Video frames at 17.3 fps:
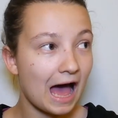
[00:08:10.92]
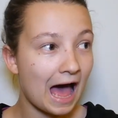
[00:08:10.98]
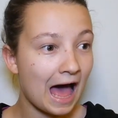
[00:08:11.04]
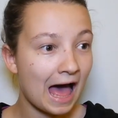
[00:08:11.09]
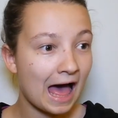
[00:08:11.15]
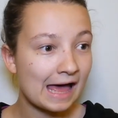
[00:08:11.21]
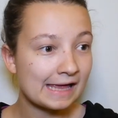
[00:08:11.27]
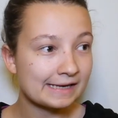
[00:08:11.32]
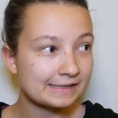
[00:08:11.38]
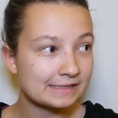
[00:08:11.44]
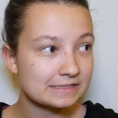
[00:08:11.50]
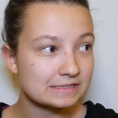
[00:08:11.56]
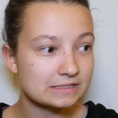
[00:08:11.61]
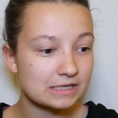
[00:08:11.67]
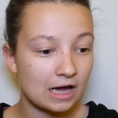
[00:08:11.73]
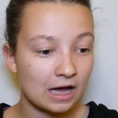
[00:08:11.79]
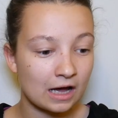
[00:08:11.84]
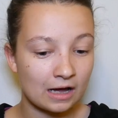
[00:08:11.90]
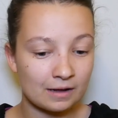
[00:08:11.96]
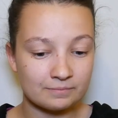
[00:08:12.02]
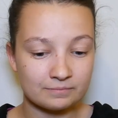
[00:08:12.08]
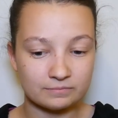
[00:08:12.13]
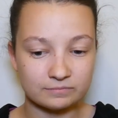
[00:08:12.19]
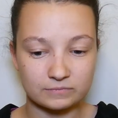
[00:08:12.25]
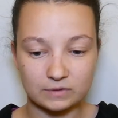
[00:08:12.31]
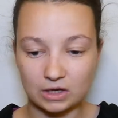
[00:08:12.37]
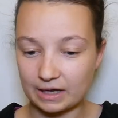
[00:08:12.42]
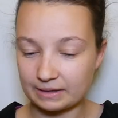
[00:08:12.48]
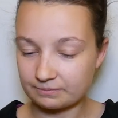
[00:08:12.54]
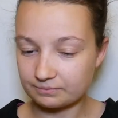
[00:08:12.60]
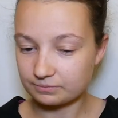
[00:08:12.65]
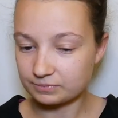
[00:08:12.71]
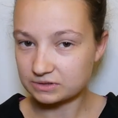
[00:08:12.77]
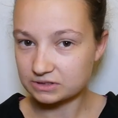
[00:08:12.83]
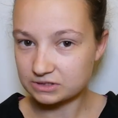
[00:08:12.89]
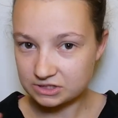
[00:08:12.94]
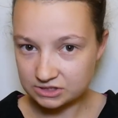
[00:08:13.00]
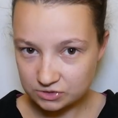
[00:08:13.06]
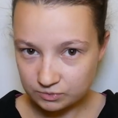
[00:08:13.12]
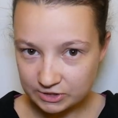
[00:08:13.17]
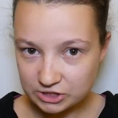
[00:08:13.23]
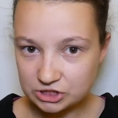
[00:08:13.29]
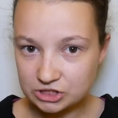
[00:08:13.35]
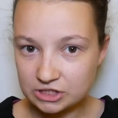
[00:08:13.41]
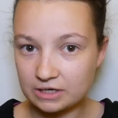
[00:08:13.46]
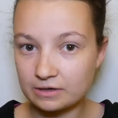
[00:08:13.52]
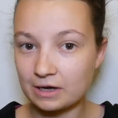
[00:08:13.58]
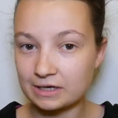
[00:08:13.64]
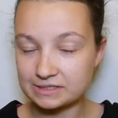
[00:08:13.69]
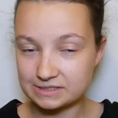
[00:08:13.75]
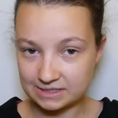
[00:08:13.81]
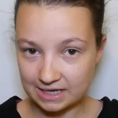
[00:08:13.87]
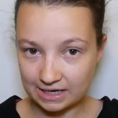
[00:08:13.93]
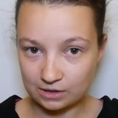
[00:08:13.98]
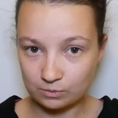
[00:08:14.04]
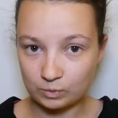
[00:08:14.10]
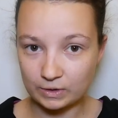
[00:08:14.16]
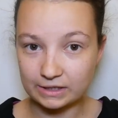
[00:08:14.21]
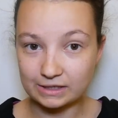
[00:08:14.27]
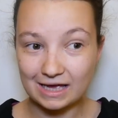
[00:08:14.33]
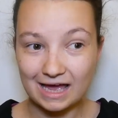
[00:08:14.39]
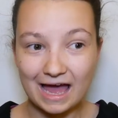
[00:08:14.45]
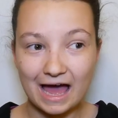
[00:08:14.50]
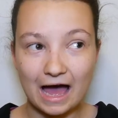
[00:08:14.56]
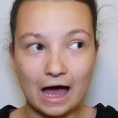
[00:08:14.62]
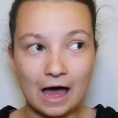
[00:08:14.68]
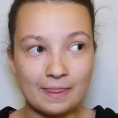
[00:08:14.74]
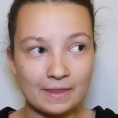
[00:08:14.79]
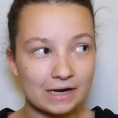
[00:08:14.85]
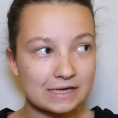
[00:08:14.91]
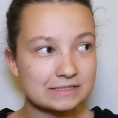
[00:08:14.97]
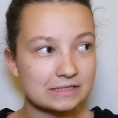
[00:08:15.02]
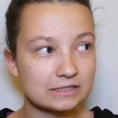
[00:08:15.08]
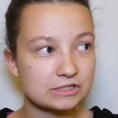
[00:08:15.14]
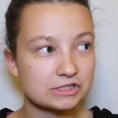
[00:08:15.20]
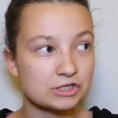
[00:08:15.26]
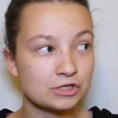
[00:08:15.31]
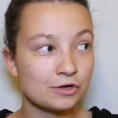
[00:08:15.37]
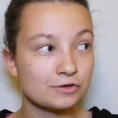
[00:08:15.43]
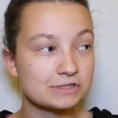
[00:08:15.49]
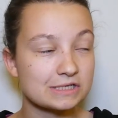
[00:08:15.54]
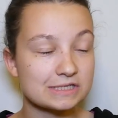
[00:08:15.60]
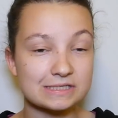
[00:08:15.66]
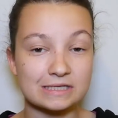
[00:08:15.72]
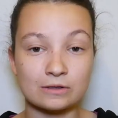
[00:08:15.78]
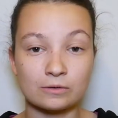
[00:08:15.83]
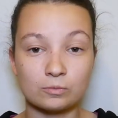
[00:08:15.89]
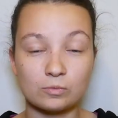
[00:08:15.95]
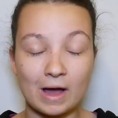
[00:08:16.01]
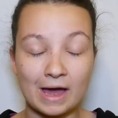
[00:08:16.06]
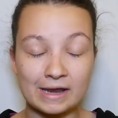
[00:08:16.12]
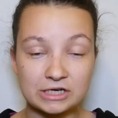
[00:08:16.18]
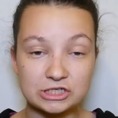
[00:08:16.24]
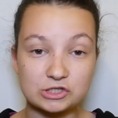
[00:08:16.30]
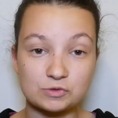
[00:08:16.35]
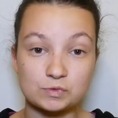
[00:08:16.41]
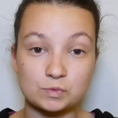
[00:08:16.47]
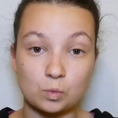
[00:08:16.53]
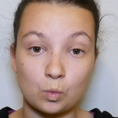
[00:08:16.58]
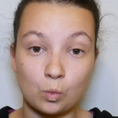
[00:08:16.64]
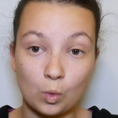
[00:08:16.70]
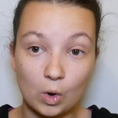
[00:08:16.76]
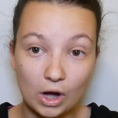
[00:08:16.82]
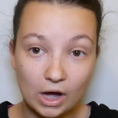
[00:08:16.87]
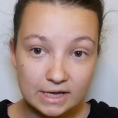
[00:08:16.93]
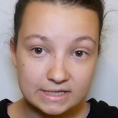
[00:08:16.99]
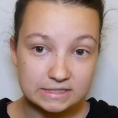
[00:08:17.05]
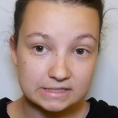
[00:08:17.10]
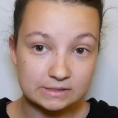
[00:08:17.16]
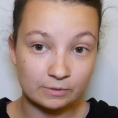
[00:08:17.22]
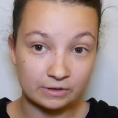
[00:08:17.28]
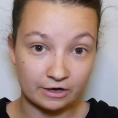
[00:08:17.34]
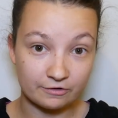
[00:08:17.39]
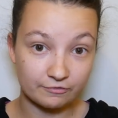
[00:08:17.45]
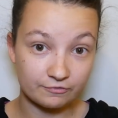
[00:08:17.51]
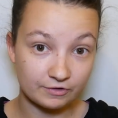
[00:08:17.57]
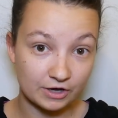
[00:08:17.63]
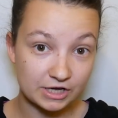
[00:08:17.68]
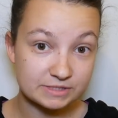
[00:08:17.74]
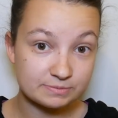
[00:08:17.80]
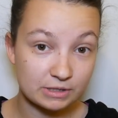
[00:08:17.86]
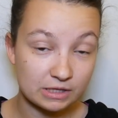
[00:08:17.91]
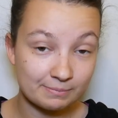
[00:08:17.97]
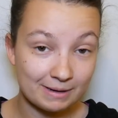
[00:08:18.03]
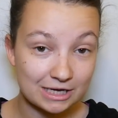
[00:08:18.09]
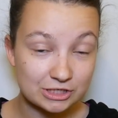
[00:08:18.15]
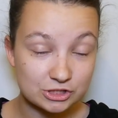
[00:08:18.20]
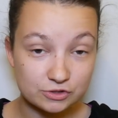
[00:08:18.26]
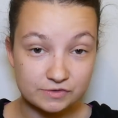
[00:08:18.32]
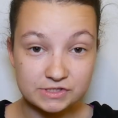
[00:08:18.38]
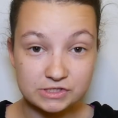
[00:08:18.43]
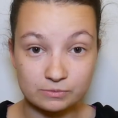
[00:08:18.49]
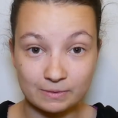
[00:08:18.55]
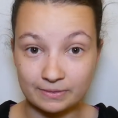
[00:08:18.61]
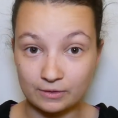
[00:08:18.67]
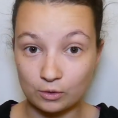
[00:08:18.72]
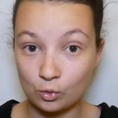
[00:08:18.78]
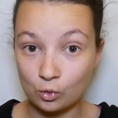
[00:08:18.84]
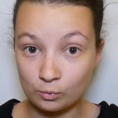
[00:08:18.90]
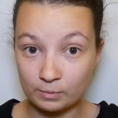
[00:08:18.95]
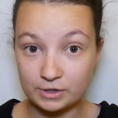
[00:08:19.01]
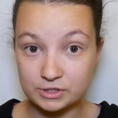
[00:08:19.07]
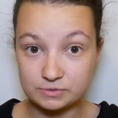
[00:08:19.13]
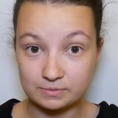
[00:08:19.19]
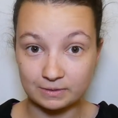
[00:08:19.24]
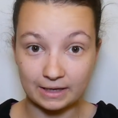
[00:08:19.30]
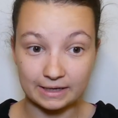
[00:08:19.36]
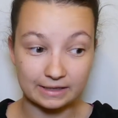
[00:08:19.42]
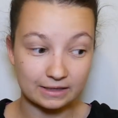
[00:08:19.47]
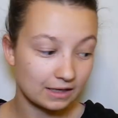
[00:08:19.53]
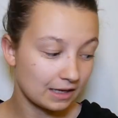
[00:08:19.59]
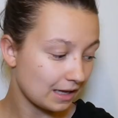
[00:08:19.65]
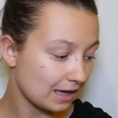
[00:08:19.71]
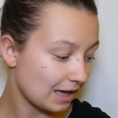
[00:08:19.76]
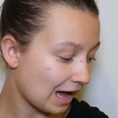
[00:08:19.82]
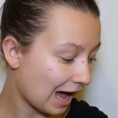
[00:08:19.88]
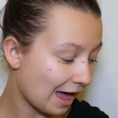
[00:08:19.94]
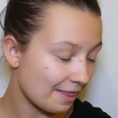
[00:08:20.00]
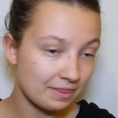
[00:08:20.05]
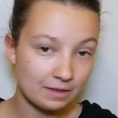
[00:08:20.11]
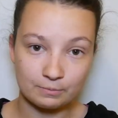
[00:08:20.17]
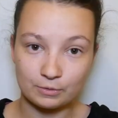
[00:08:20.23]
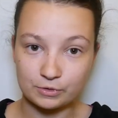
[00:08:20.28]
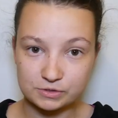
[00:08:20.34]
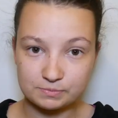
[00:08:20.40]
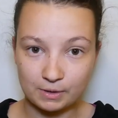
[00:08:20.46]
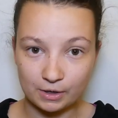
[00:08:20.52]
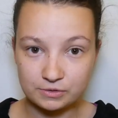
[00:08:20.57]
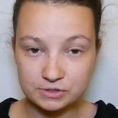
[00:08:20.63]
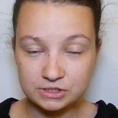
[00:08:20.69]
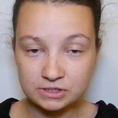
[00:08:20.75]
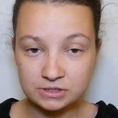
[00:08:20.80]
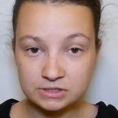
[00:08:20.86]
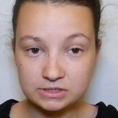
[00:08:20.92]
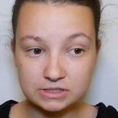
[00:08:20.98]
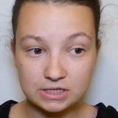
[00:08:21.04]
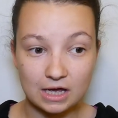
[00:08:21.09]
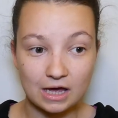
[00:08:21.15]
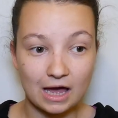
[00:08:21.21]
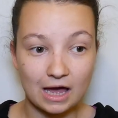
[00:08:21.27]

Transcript: And I switched it second week, and then I started to notice that the energy was worse when I first put the patch on, so when the hormones were like at their most potent.